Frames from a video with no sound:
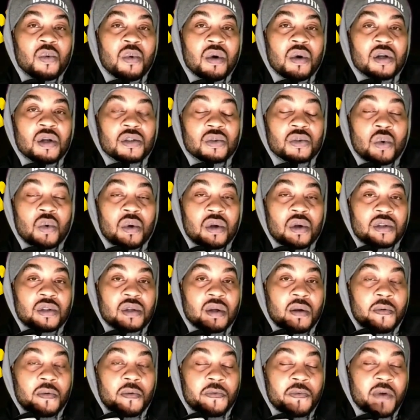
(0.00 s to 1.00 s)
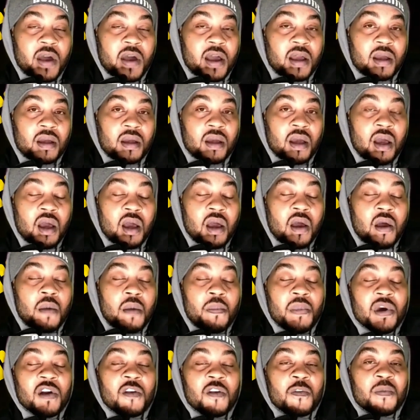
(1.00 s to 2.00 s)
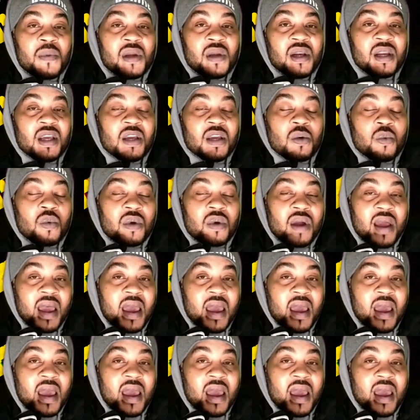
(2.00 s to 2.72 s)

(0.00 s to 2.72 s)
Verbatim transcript: was going into the fight, but if Malik would have